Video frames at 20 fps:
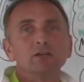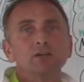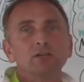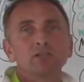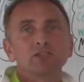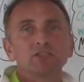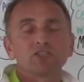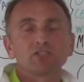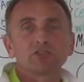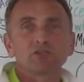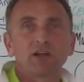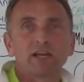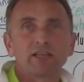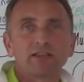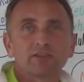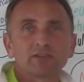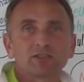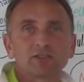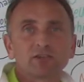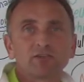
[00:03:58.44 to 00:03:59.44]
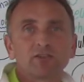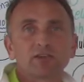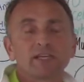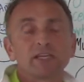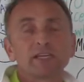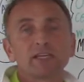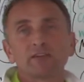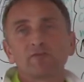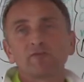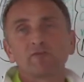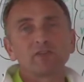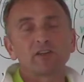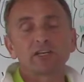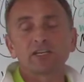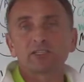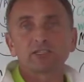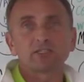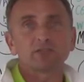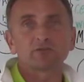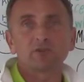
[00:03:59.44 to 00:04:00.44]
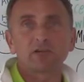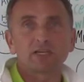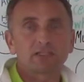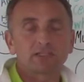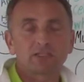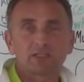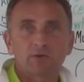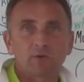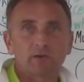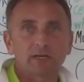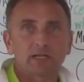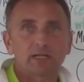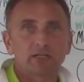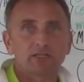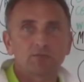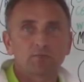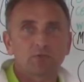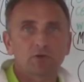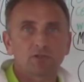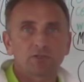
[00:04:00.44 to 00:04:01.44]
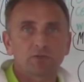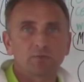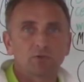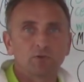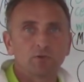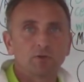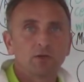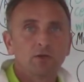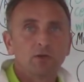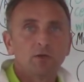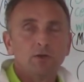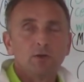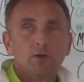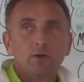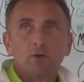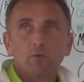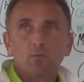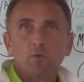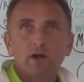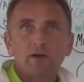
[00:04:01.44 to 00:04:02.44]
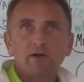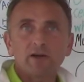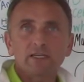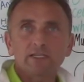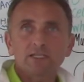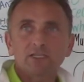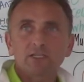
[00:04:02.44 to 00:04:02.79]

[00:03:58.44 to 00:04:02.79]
and strength so that he can finish his race as quickly as possible. Whereas